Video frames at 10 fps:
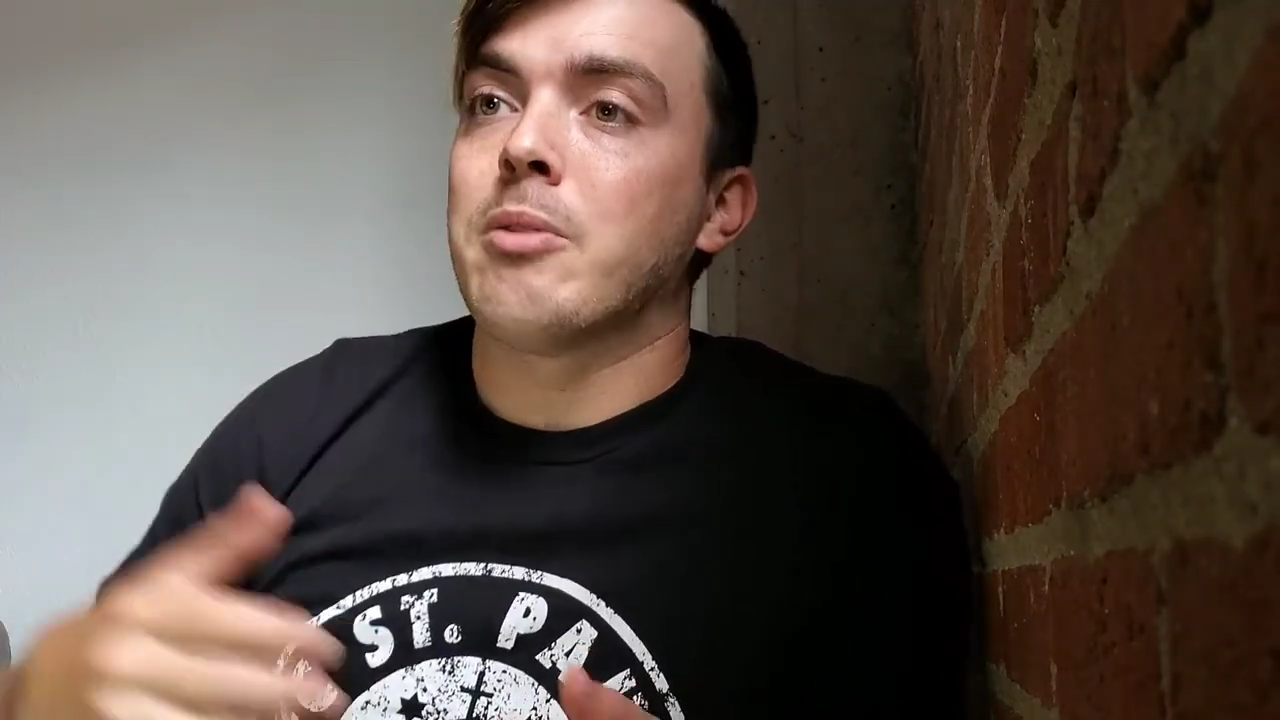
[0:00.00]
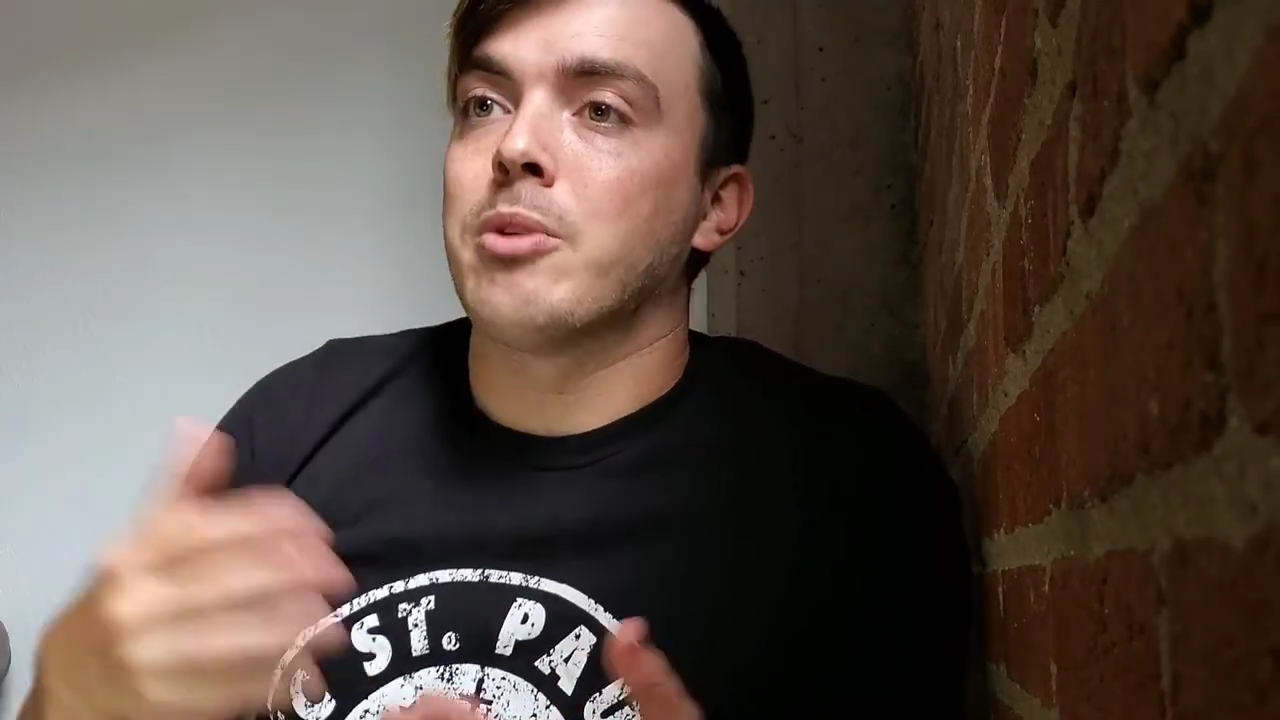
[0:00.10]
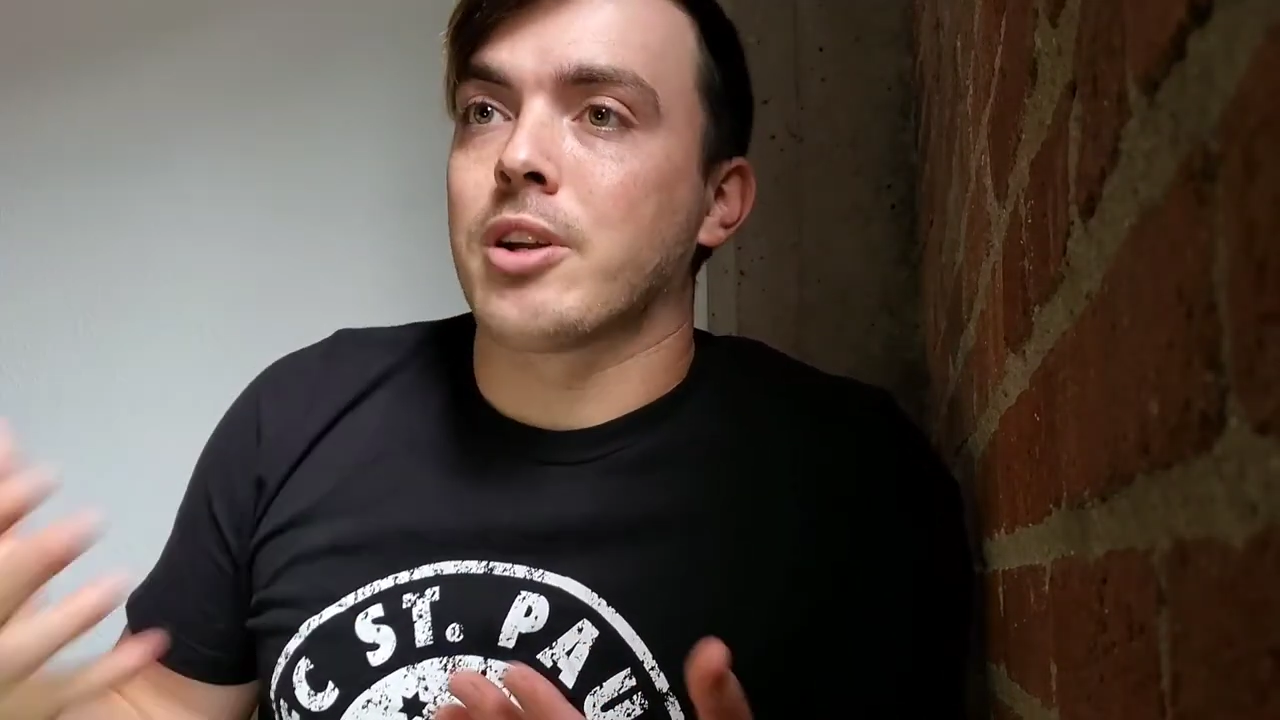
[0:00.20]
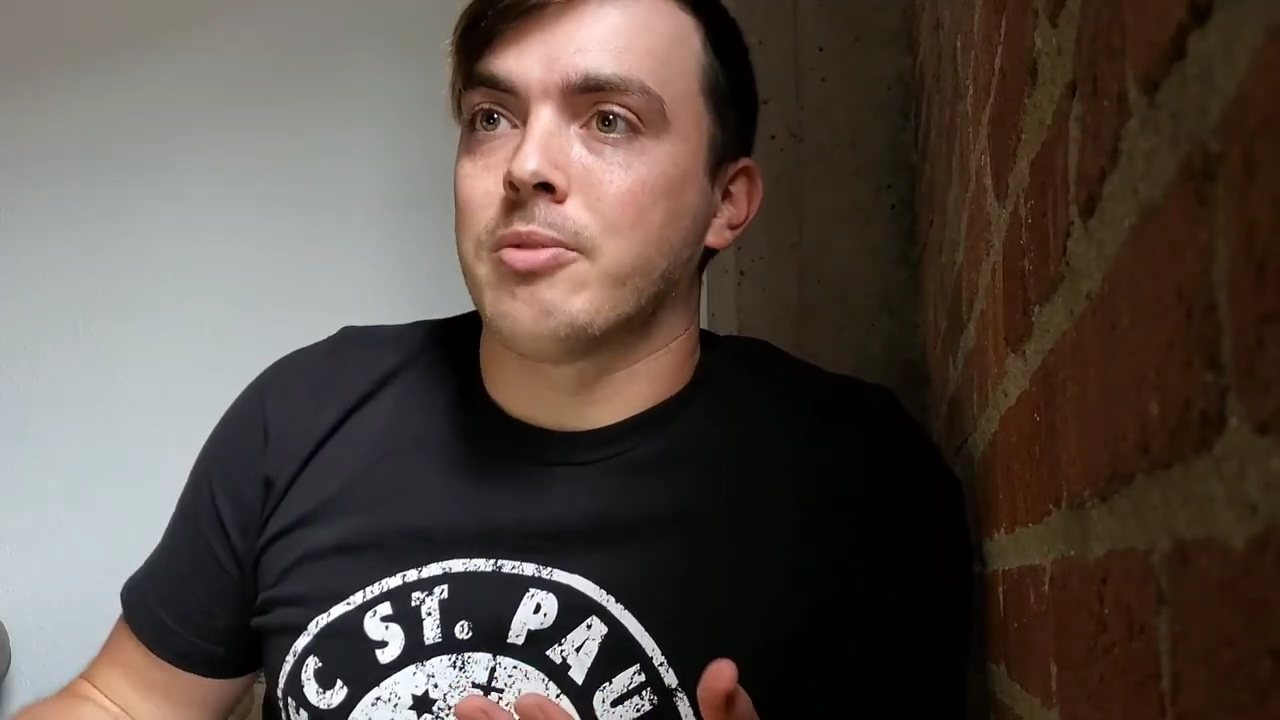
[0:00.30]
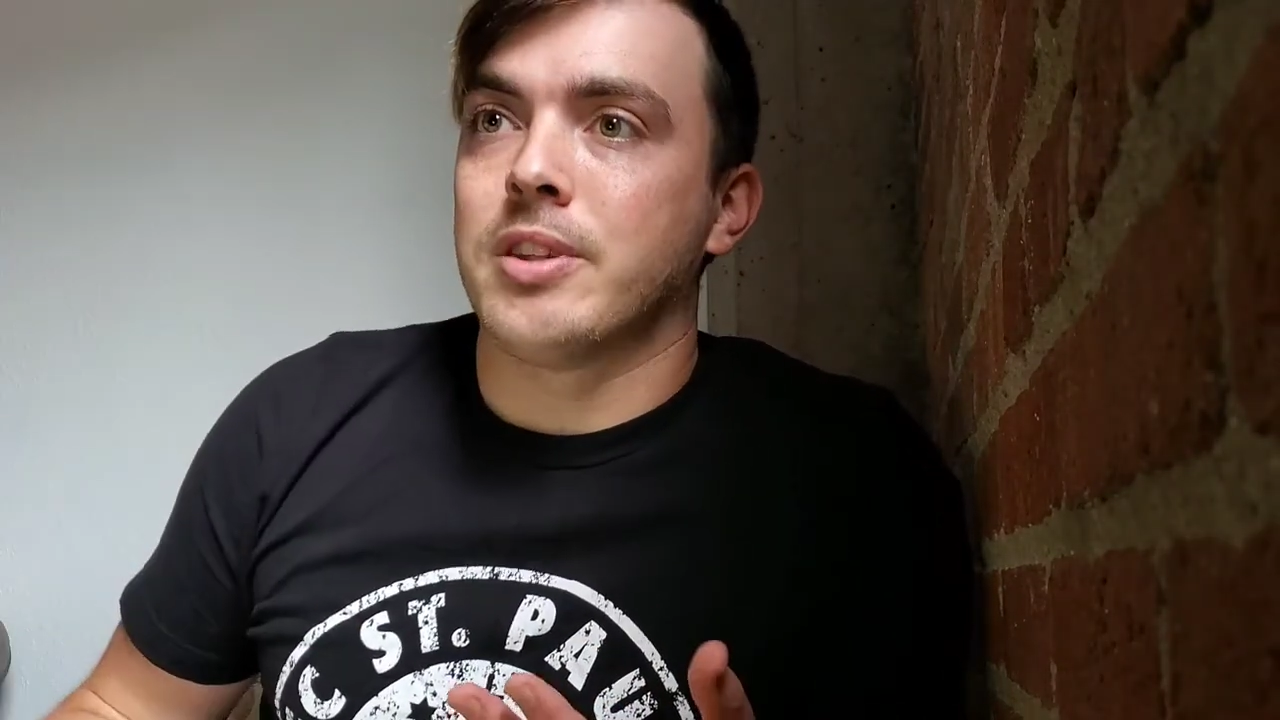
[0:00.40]

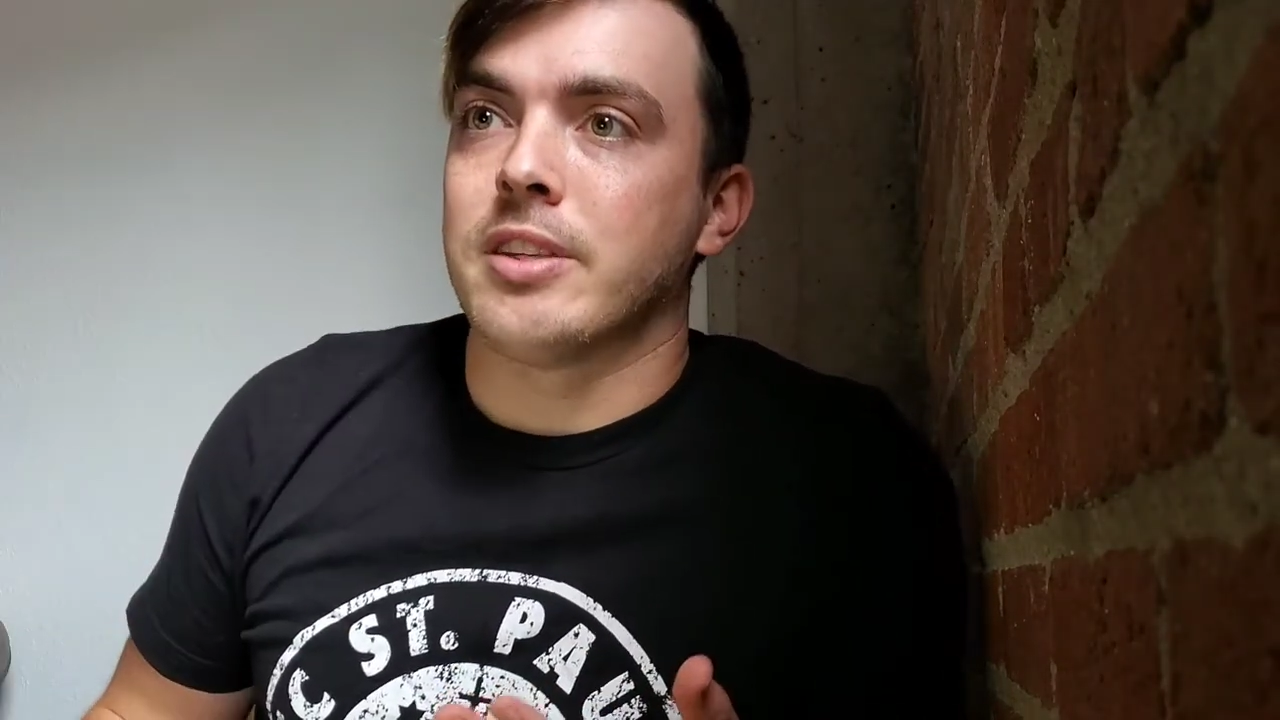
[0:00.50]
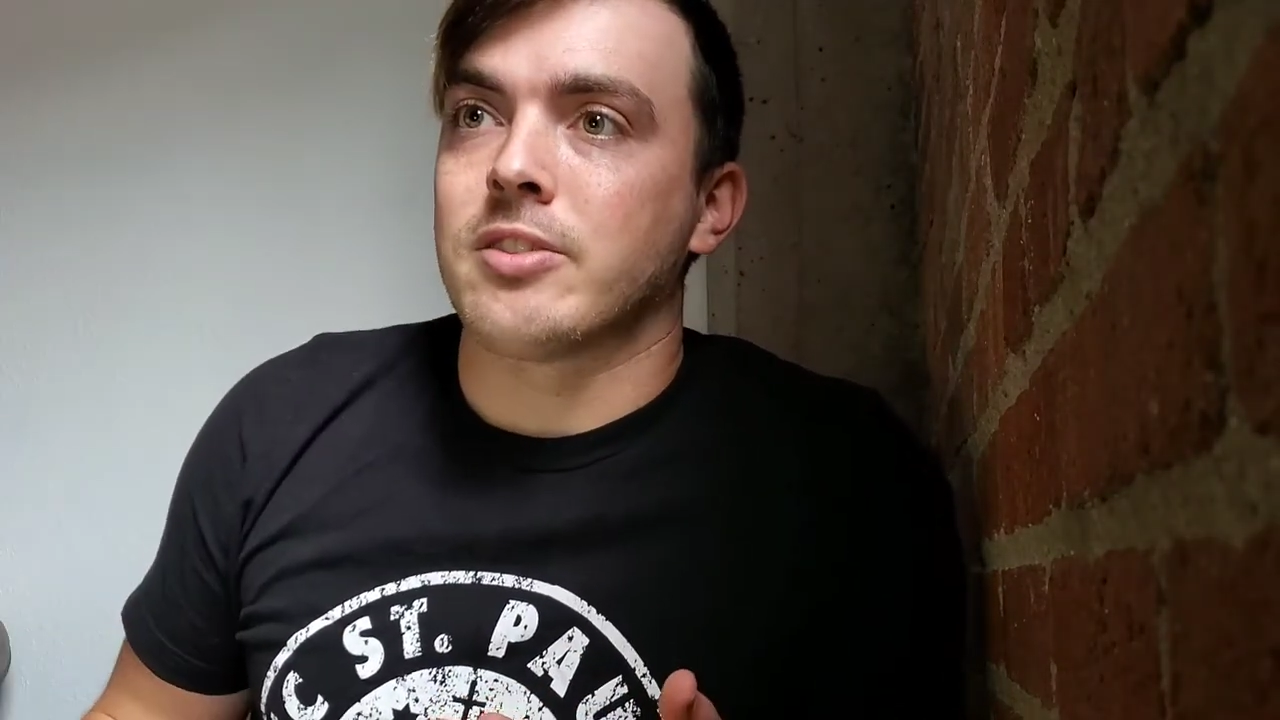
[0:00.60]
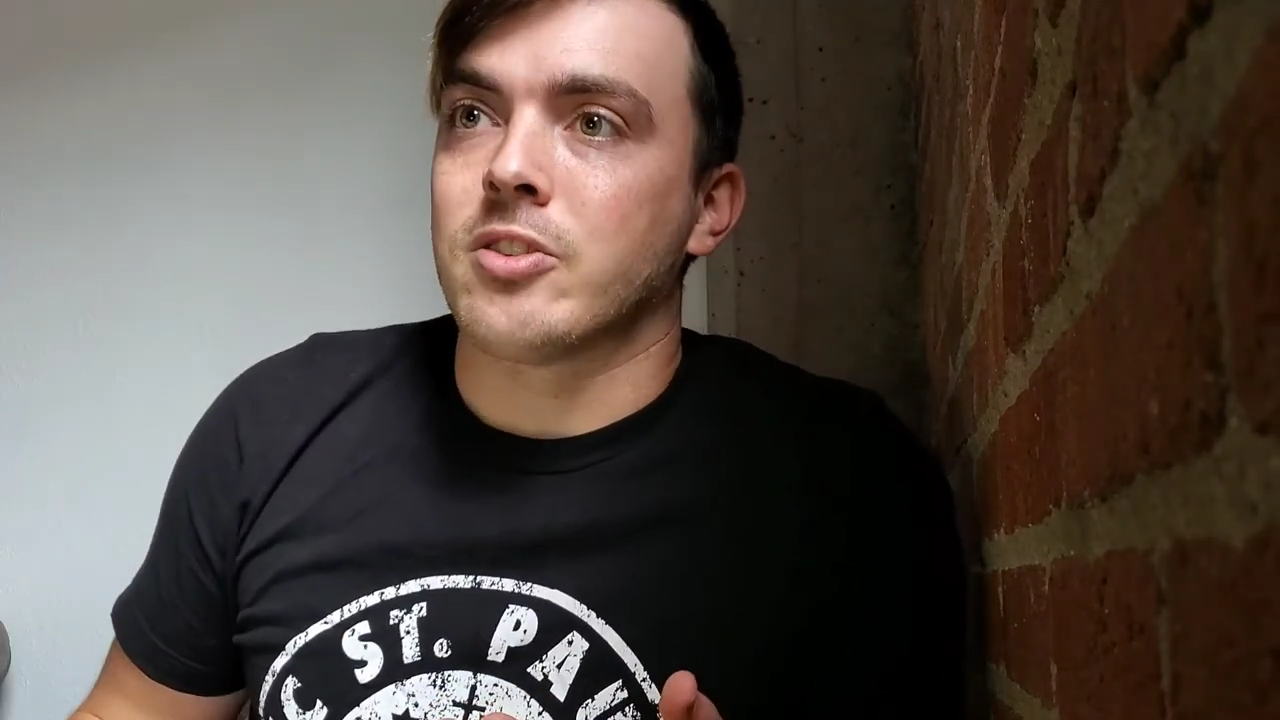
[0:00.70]
work with Eastern